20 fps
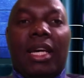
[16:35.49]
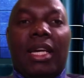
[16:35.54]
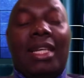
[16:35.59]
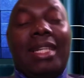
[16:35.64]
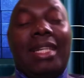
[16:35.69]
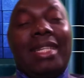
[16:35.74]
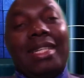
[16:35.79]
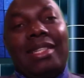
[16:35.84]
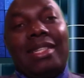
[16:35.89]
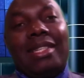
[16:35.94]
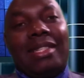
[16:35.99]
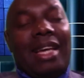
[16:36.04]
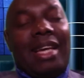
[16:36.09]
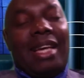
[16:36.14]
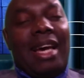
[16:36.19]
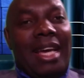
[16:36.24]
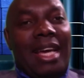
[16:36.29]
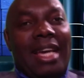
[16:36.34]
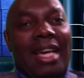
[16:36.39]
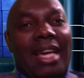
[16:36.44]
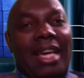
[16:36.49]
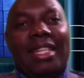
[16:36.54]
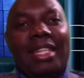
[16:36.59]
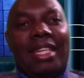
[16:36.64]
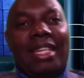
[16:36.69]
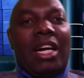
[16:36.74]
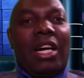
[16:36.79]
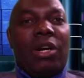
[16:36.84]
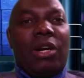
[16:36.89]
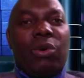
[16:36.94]
it is an
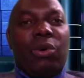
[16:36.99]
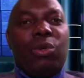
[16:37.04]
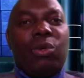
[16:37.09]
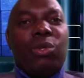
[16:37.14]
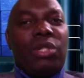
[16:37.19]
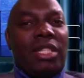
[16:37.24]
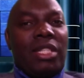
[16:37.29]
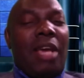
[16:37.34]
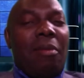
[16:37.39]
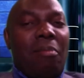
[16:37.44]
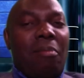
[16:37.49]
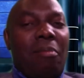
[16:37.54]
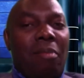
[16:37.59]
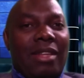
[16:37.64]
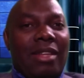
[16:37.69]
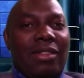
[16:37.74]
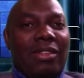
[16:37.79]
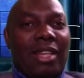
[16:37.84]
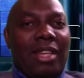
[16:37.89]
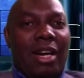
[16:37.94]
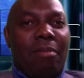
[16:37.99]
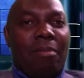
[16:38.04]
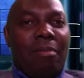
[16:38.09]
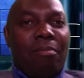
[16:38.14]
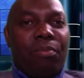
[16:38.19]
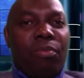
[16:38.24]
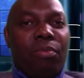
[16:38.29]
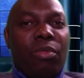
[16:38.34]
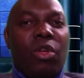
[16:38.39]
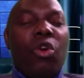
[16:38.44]
idea whose time has come.
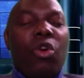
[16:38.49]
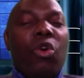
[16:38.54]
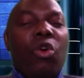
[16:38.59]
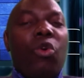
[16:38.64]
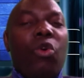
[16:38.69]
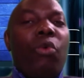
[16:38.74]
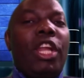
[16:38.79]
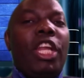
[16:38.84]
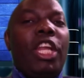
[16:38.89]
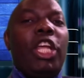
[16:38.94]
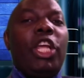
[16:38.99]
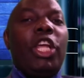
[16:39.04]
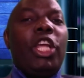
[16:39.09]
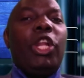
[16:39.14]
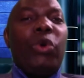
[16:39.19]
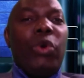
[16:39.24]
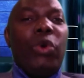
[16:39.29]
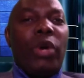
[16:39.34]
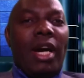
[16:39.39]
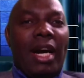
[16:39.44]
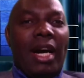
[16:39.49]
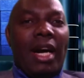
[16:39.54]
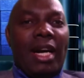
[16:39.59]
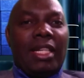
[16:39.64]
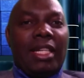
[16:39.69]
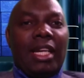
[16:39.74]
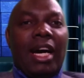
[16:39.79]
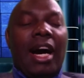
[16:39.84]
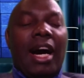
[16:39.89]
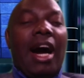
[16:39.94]
When you look
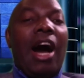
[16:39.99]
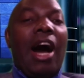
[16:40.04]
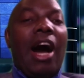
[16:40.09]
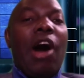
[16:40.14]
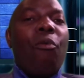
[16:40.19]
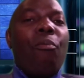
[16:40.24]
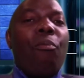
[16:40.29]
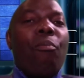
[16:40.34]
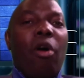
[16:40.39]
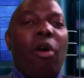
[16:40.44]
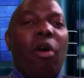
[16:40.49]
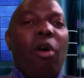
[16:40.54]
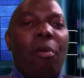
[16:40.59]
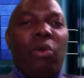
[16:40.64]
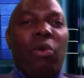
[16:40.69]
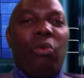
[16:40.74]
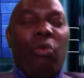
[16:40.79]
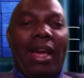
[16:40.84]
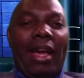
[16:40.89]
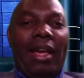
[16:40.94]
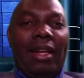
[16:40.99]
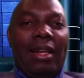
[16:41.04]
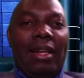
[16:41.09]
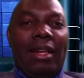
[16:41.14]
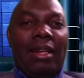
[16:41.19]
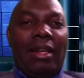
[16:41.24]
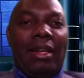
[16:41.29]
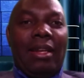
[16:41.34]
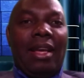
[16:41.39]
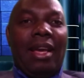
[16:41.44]
at how Bobi Wine
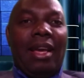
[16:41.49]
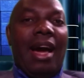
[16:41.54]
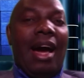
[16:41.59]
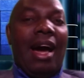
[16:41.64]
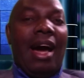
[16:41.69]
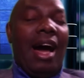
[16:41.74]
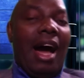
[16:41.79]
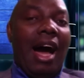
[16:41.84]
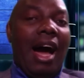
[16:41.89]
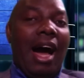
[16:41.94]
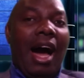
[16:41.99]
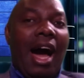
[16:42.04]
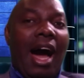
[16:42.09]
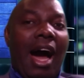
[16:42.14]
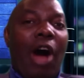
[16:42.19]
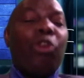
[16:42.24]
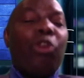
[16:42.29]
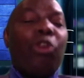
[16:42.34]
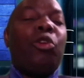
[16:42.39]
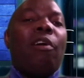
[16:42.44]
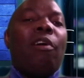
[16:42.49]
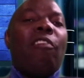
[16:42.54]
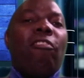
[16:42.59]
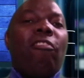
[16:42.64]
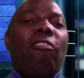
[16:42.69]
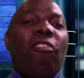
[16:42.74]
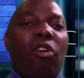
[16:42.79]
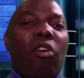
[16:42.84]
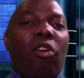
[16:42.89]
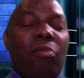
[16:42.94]

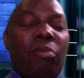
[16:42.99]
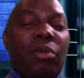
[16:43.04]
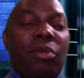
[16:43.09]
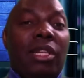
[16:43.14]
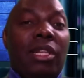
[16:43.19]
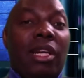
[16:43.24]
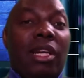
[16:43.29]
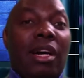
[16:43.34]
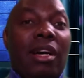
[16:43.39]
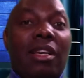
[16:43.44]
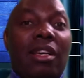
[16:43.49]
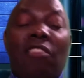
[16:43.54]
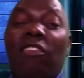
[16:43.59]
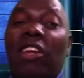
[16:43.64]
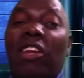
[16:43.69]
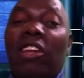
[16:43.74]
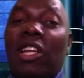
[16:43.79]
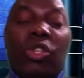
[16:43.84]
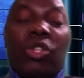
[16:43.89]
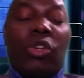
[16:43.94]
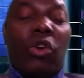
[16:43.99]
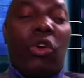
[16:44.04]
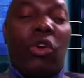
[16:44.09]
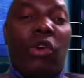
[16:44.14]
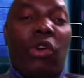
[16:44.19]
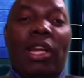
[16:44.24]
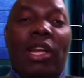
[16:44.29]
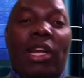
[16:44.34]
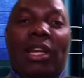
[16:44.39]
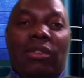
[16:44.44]
outperformed even his
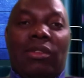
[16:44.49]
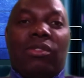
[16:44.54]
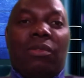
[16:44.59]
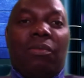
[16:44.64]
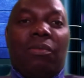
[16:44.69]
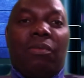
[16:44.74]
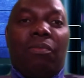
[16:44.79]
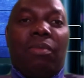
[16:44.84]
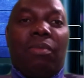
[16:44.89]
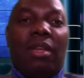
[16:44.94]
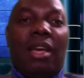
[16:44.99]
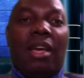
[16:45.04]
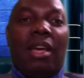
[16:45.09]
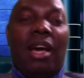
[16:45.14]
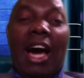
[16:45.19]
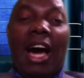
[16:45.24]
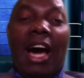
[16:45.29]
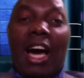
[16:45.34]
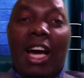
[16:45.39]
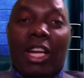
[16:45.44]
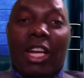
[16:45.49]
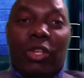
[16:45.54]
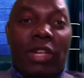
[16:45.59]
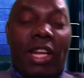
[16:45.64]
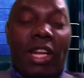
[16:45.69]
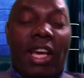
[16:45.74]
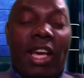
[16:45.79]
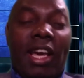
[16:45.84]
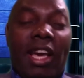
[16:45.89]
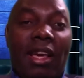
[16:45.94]
critics,
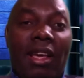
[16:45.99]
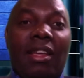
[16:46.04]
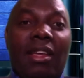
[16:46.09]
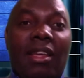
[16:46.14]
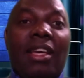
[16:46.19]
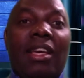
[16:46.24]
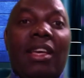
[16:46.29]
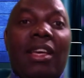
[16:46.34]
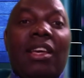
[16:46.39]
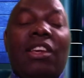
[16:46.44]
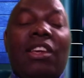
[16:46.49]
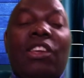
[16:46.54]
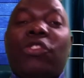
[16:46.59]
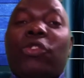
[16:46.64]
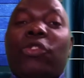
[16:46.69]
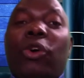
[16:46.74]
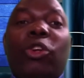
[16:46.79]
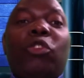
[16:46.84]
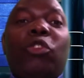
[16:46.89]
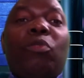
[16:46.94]
today he's going to